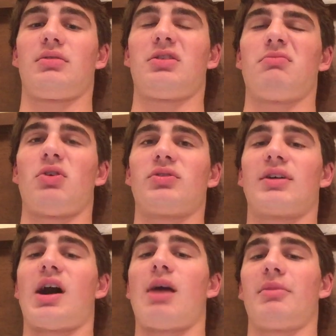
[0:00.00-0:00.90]
is most
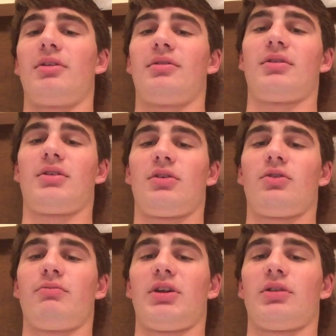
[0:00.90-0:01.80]
common
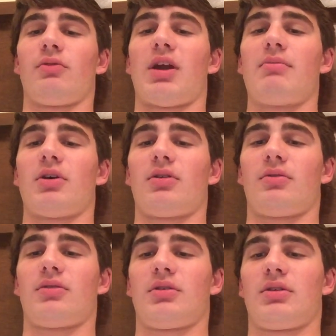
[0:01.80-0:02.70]
would be the rainbow.
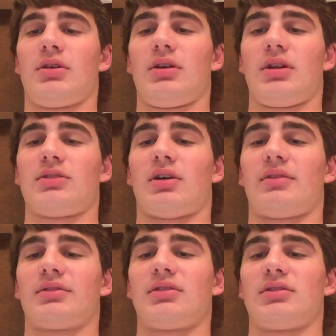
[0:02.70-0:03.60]
It's
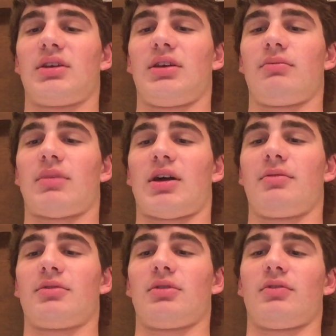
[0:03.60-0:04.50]
often seen by an
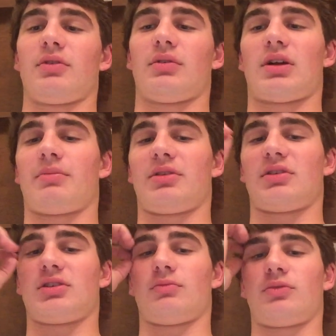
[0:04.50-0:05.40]
observer
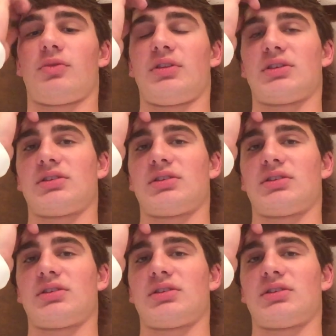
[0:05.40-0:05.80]
positioned between the